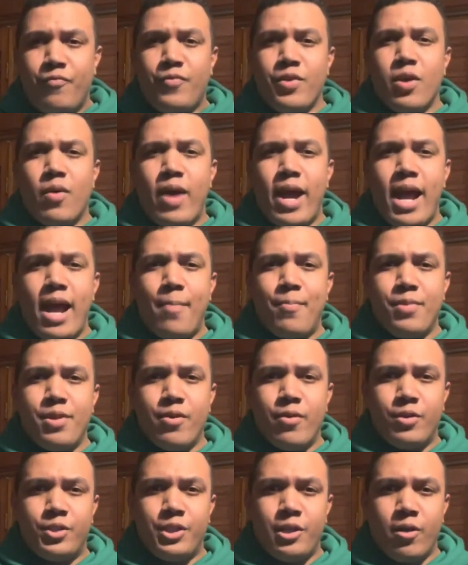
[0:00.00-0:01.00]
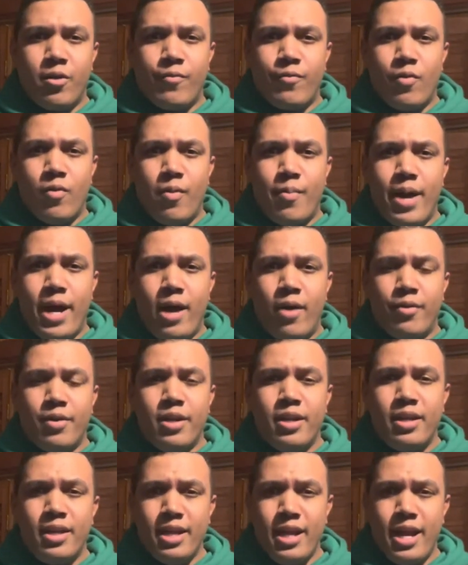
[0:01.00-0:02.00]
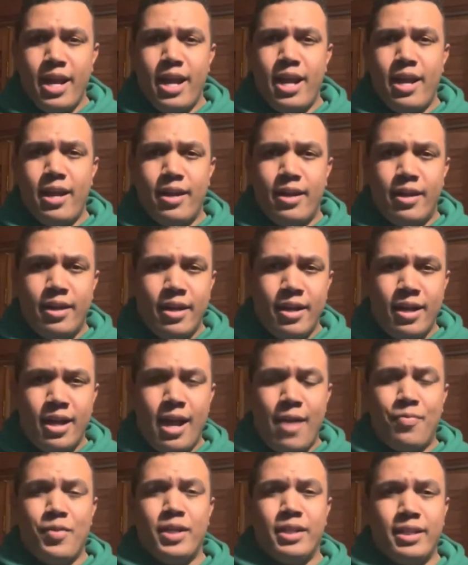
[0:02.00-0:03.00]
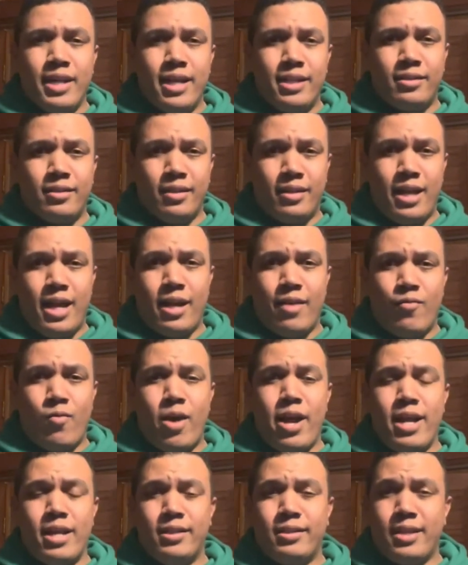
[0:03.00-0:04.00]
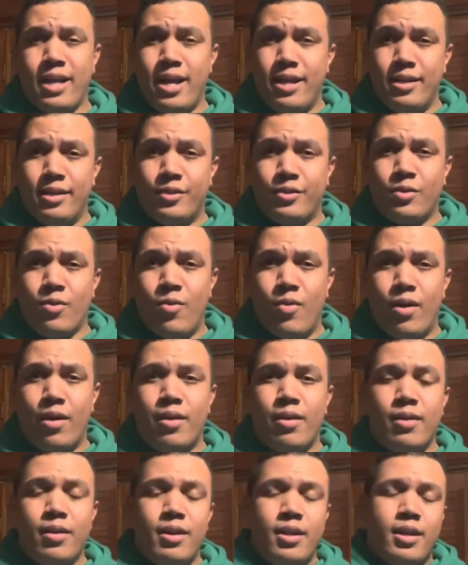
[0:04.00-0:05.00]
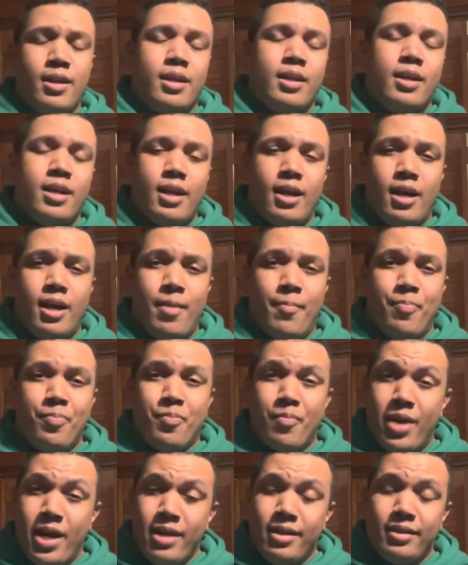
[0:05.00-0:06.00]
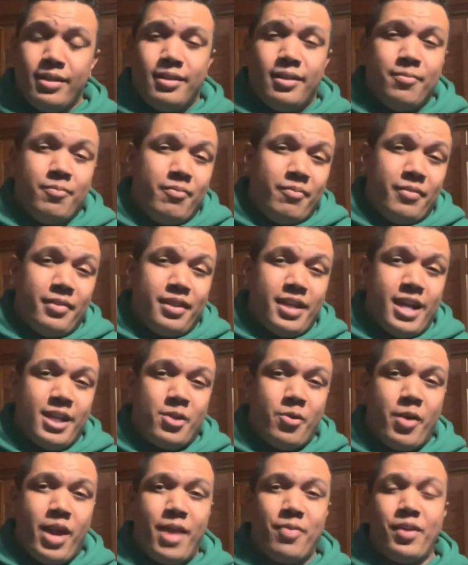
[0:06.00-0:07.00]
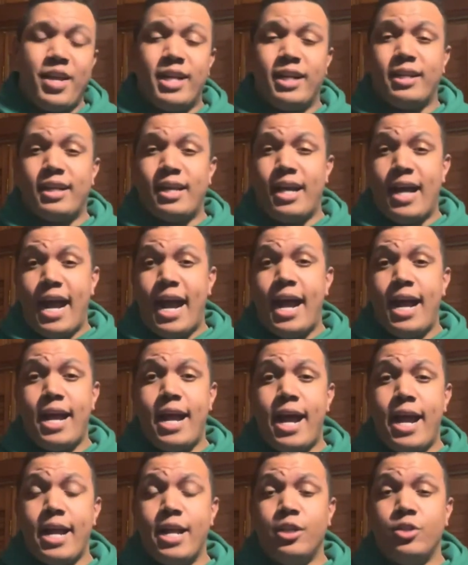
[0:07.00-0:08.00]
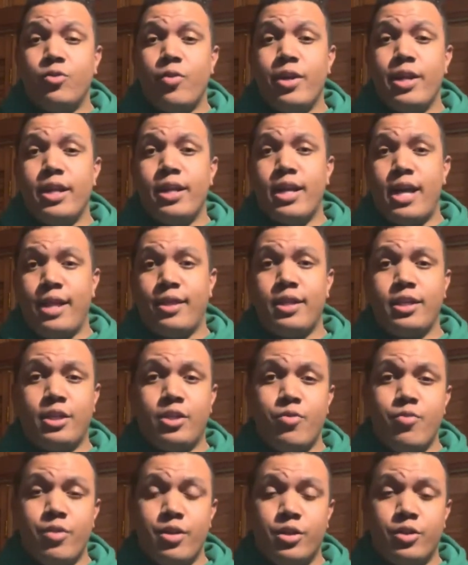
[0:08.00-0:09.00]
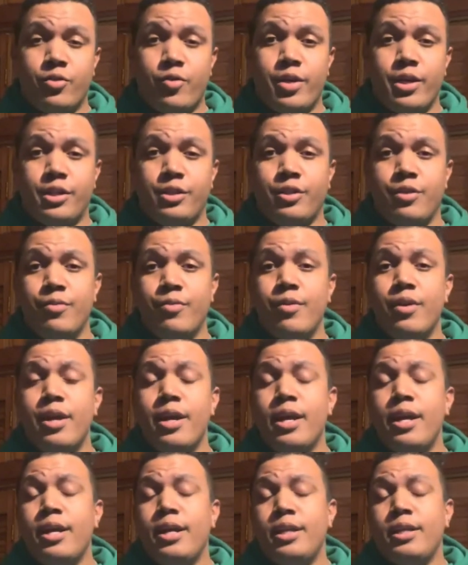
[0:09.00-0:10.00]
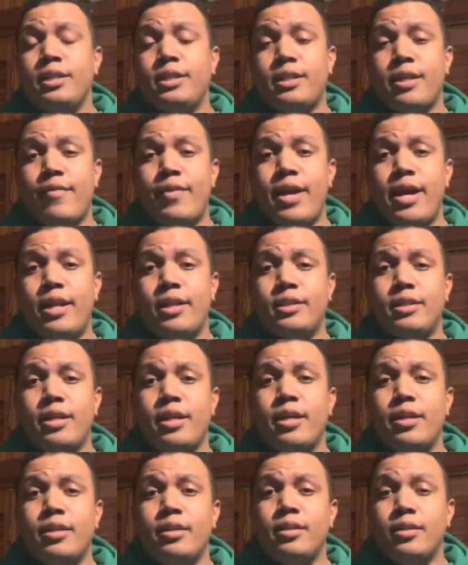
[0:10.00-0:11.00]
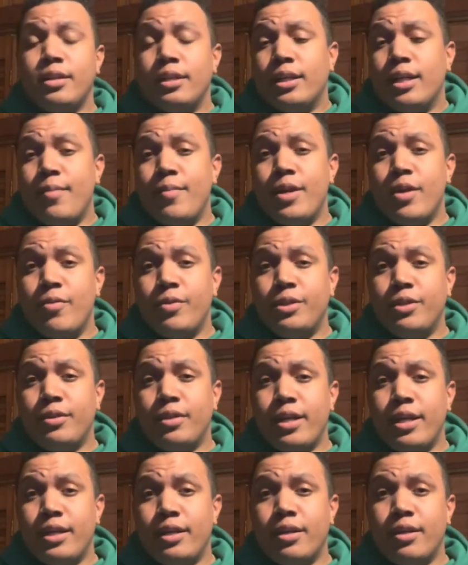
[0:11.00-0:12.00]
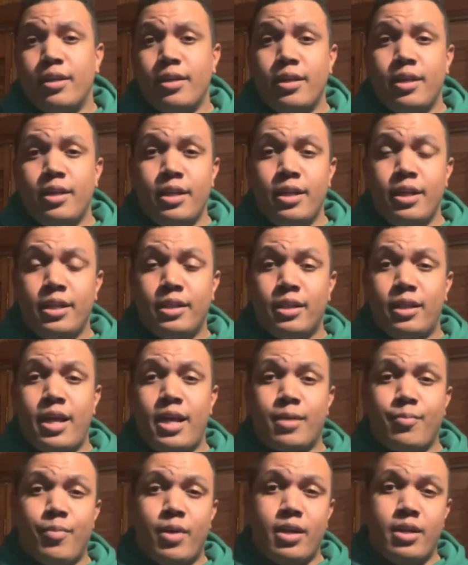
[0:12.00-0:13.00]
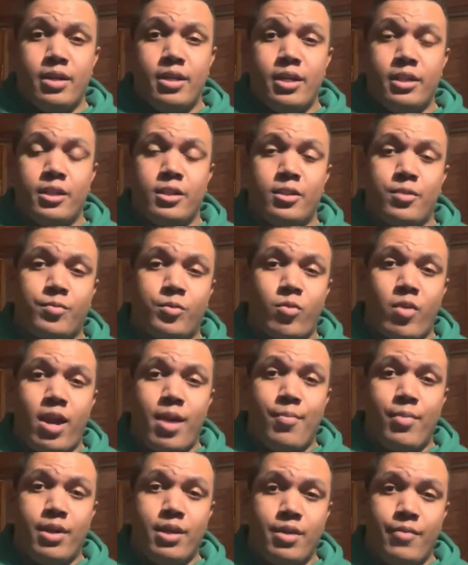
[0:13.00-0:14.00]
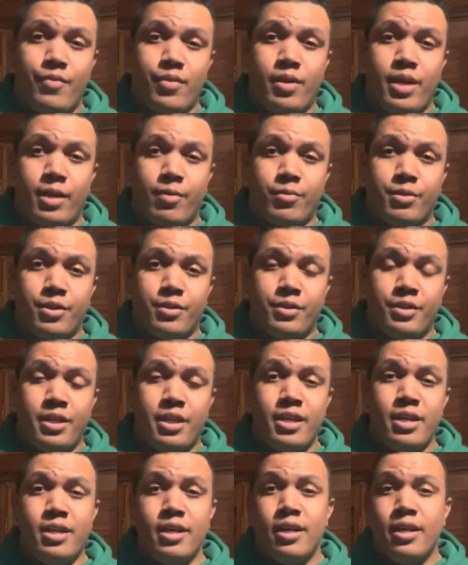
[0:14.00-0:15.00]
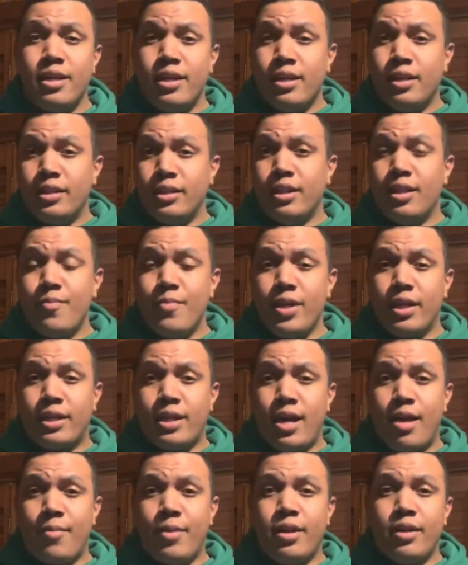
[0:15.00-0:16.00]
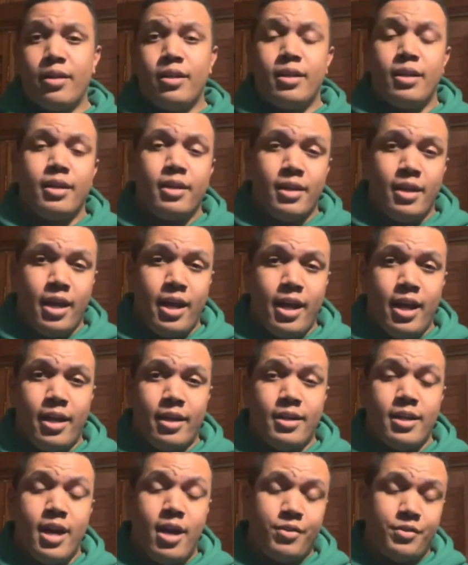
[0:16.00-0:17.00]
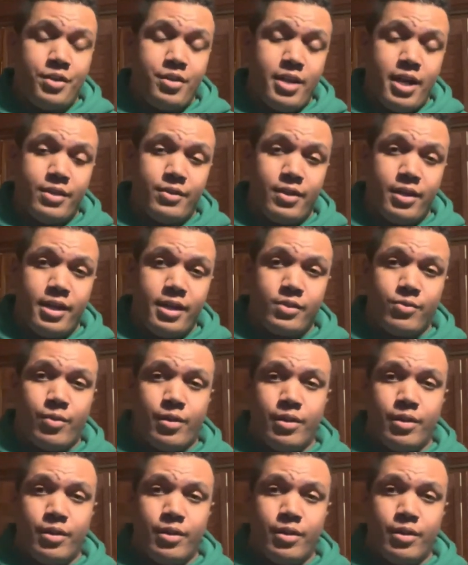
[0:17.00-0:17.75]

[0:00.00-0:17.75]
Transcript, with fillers: feel happy or cheerful about and I think that's a lot of why it's gotten a score um, but that's what I think I, I enjoyed it I think you would enjoy it too 7 out of 10 let me know what you think hit the like button hit the subscribe button if you like what you see leave me a comment and I'll see you guys in the next